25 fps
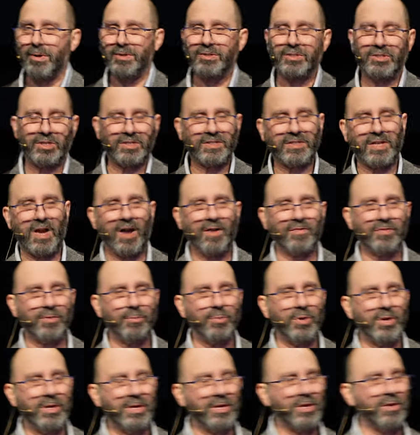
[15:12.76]
just after
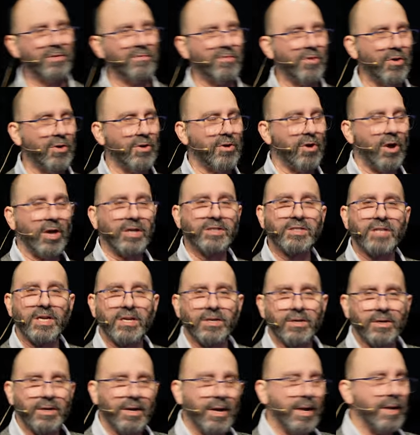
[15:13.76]
being converted, I
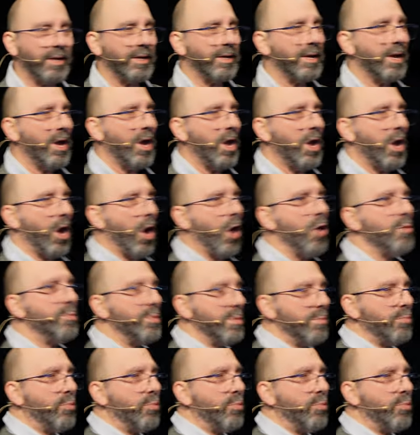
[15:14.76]
attended a Open